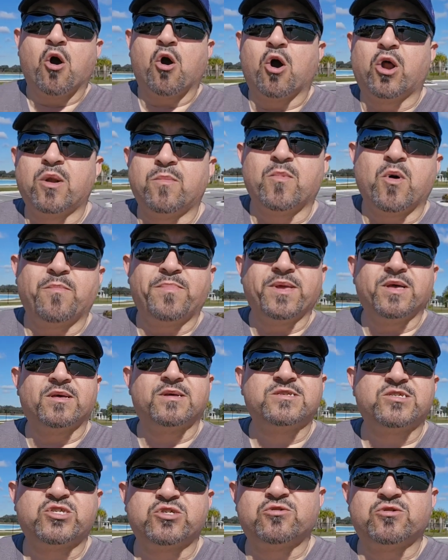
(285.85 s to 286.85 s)

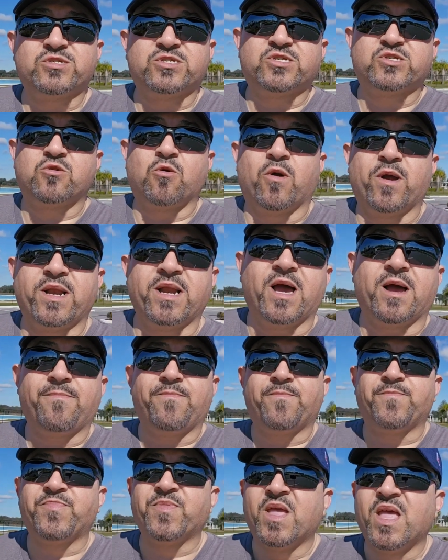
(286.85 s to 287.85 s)
Automobile insurance is going
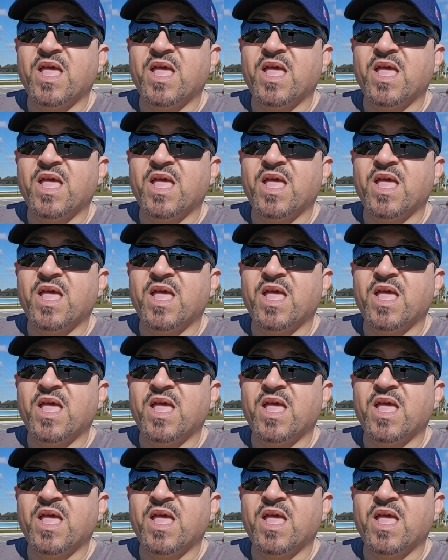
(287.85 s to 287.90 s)
up.